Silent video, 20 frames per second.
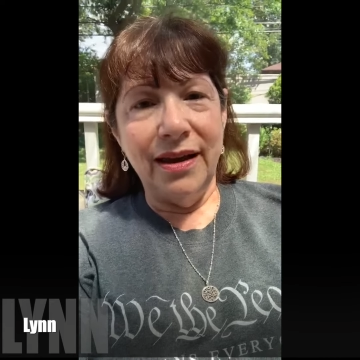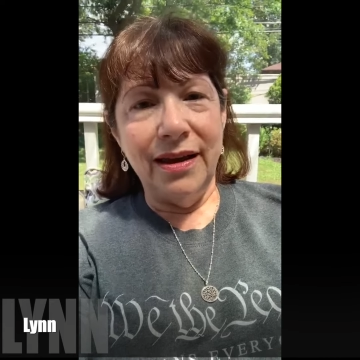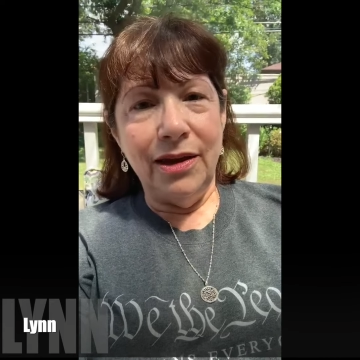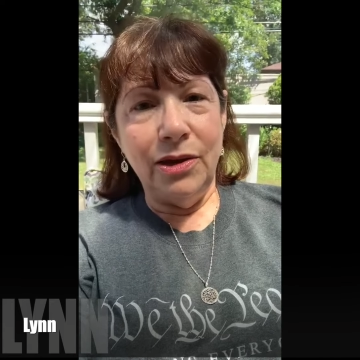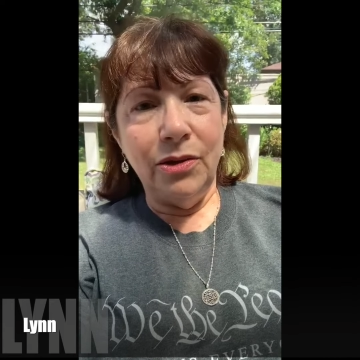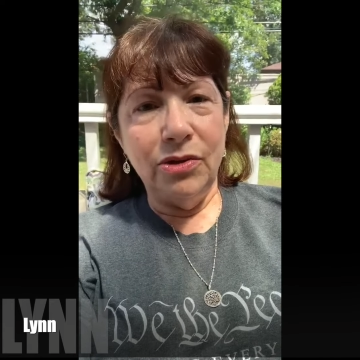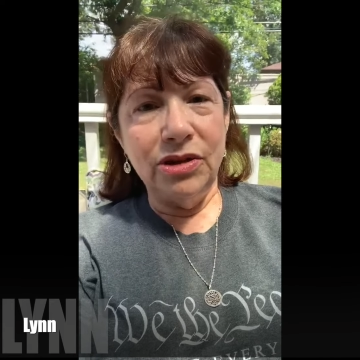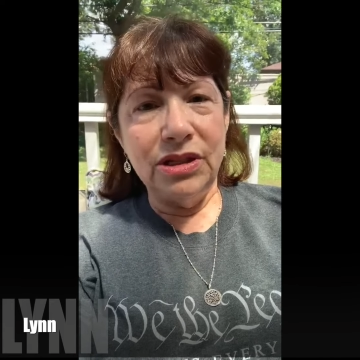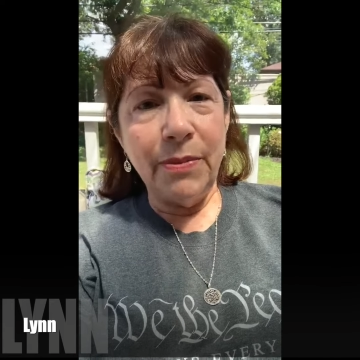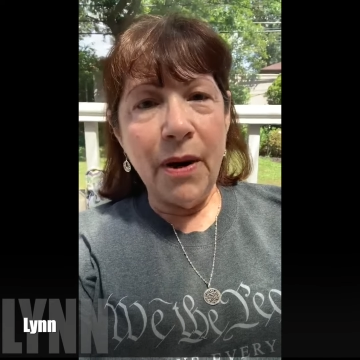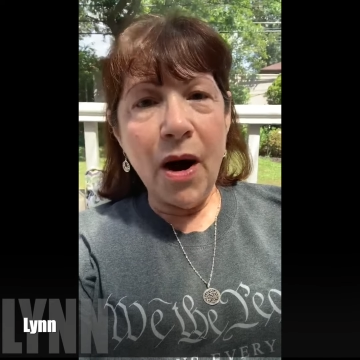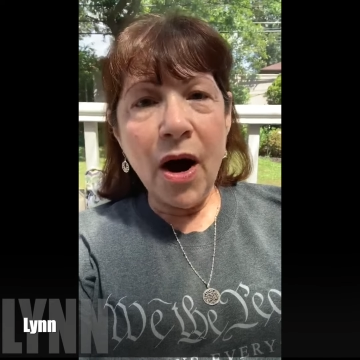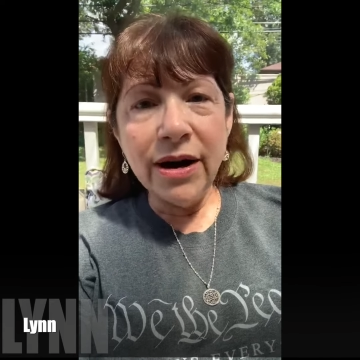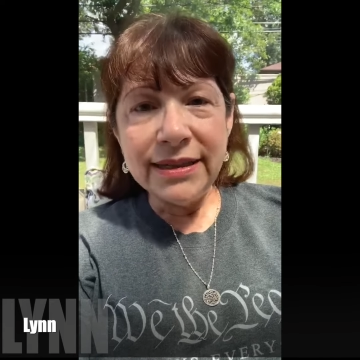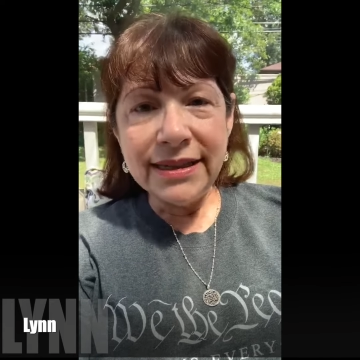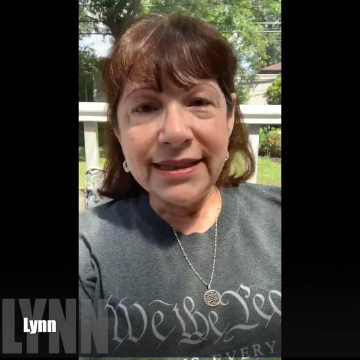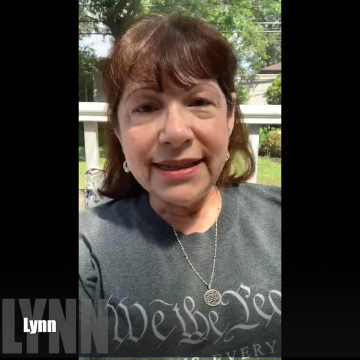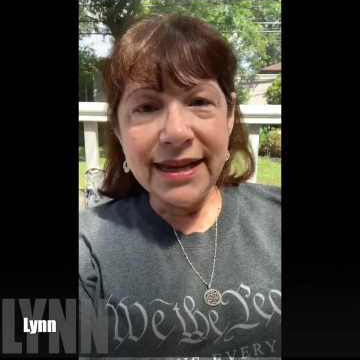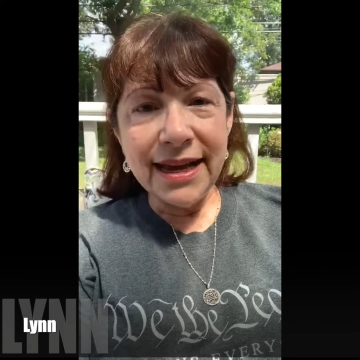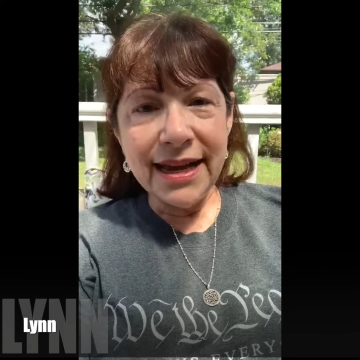use
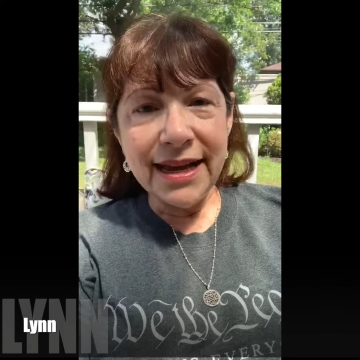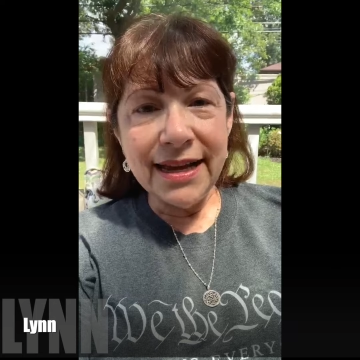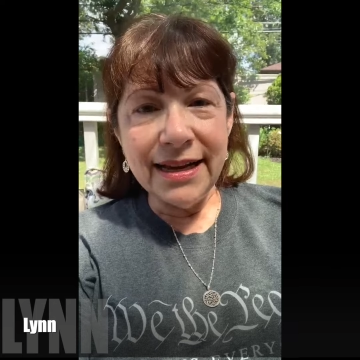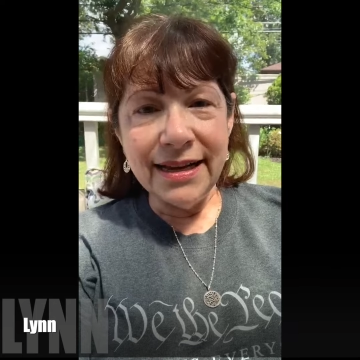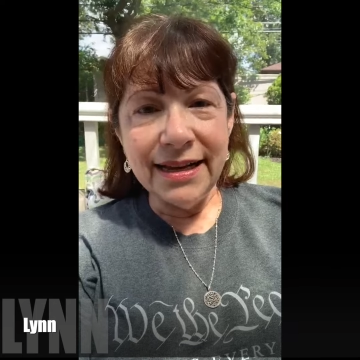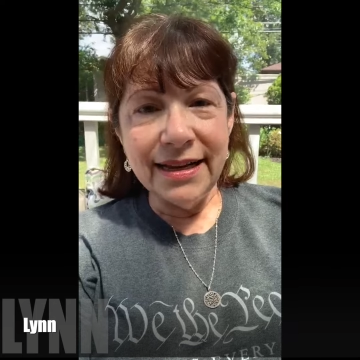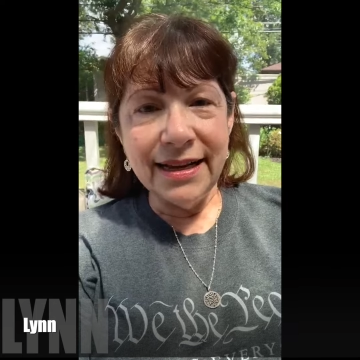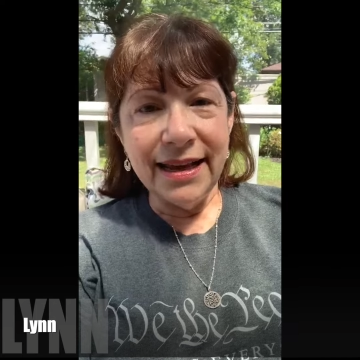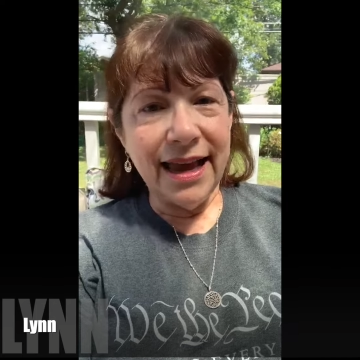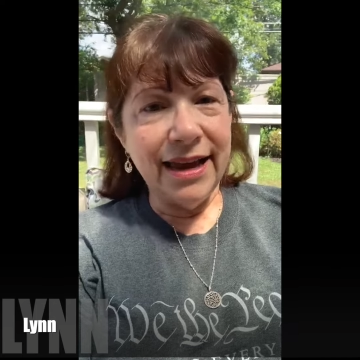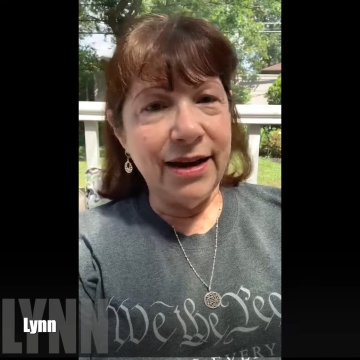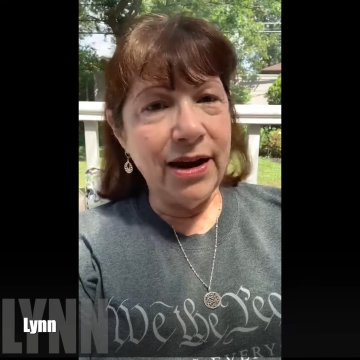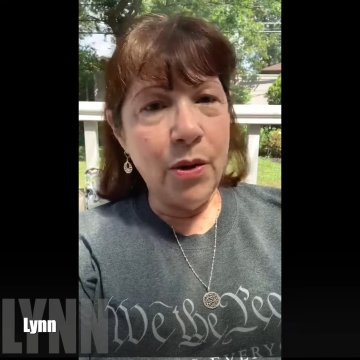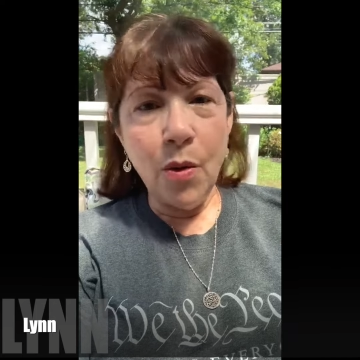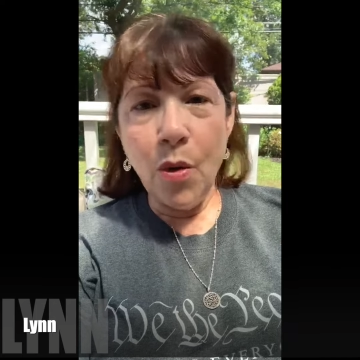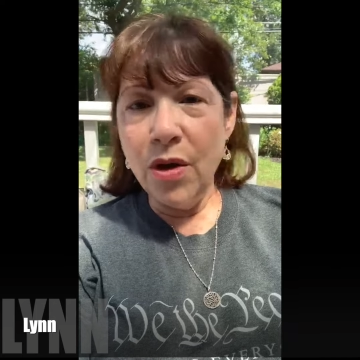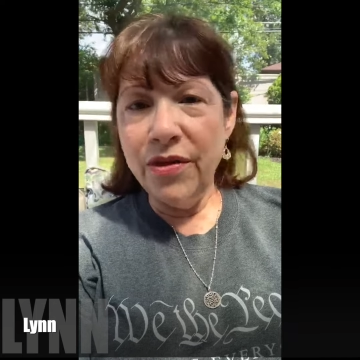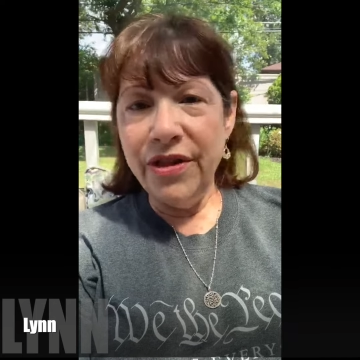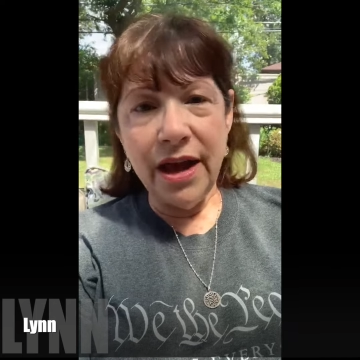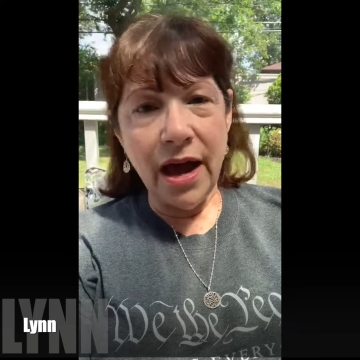Parsa and
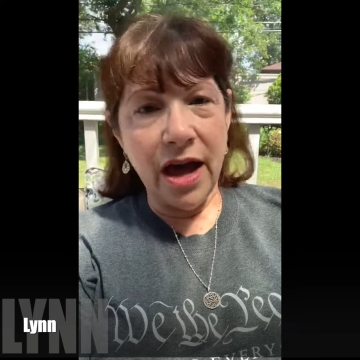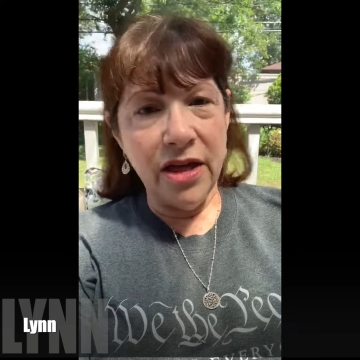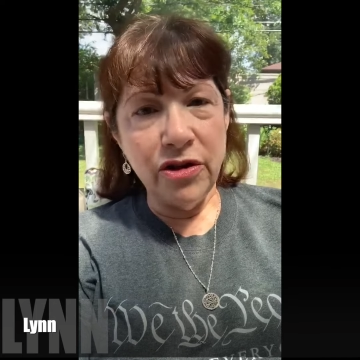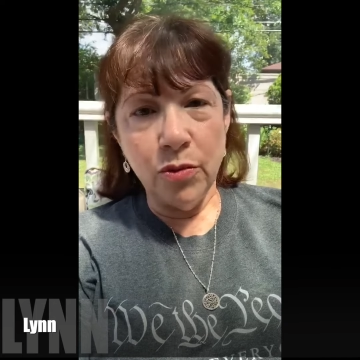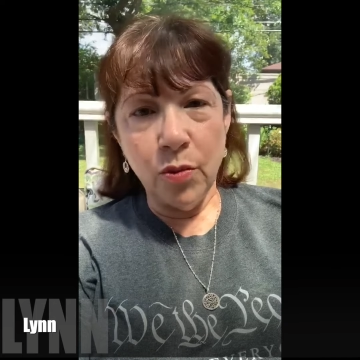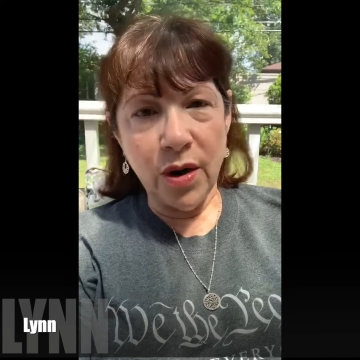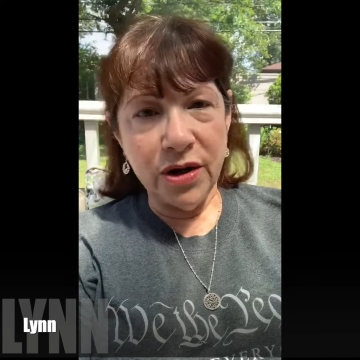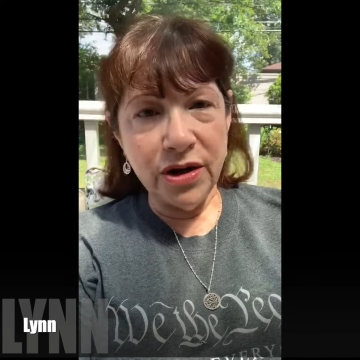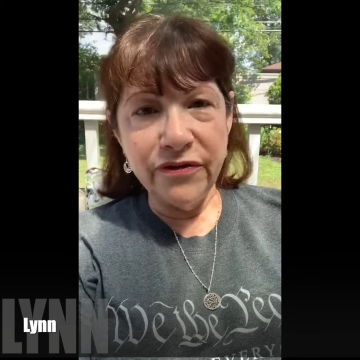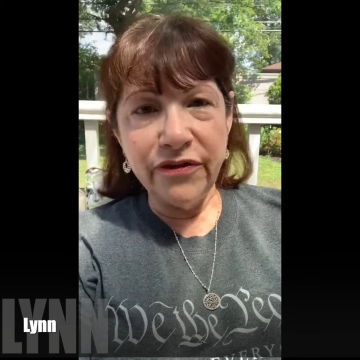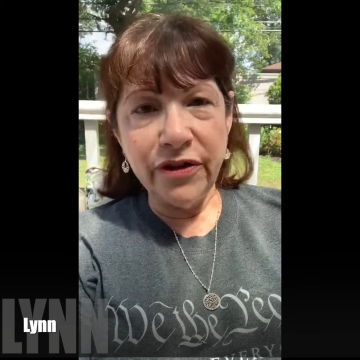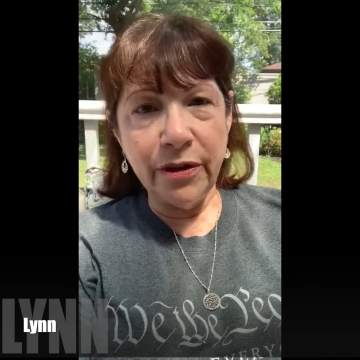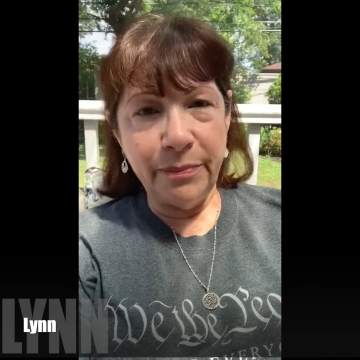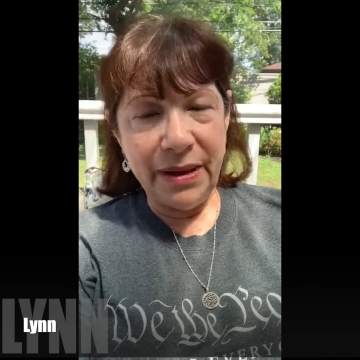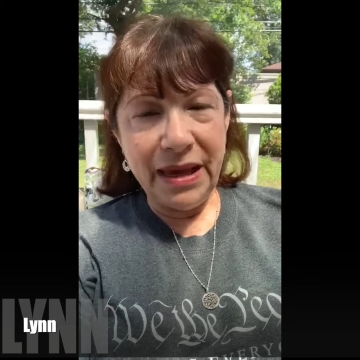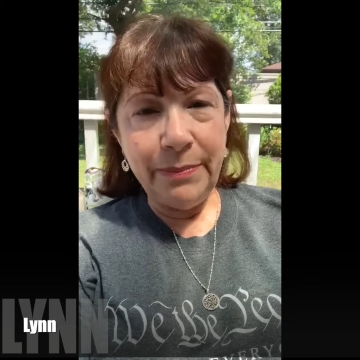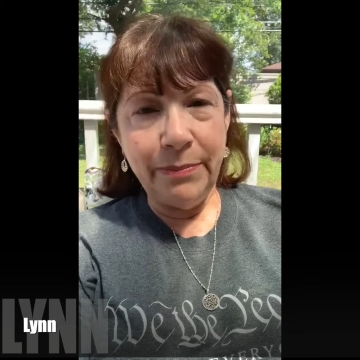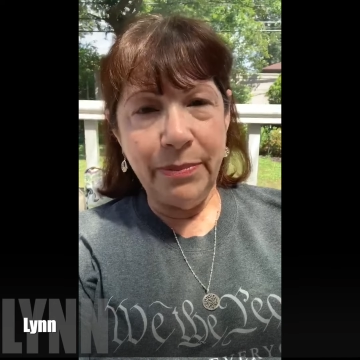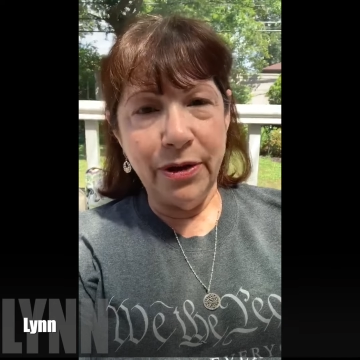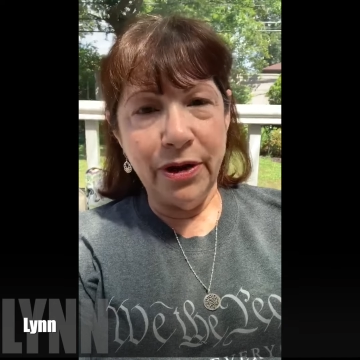all the other wonderful
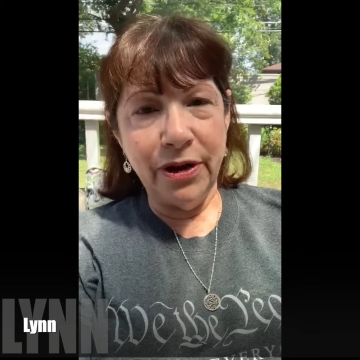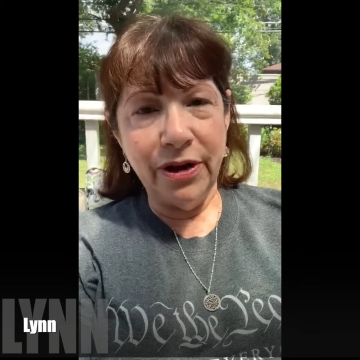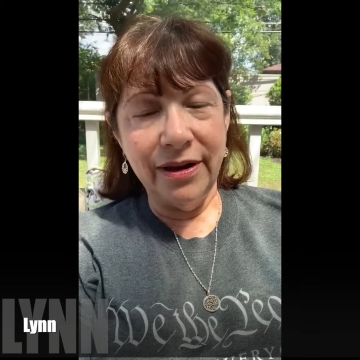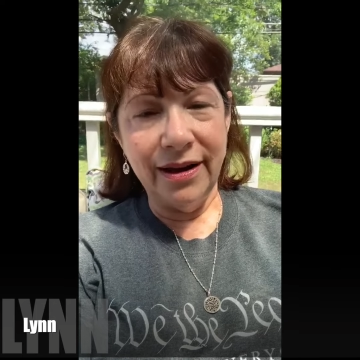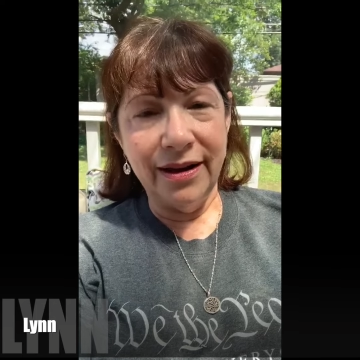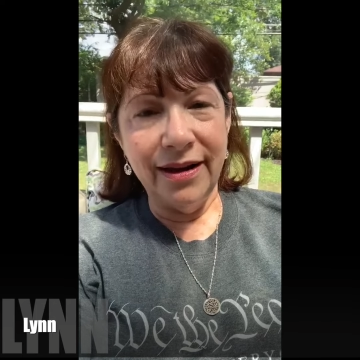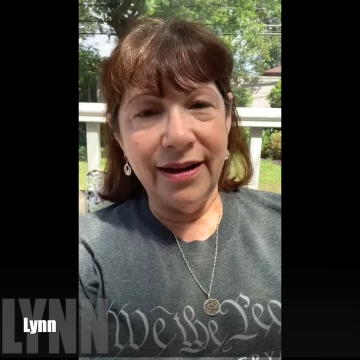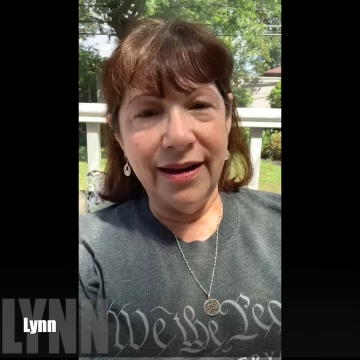people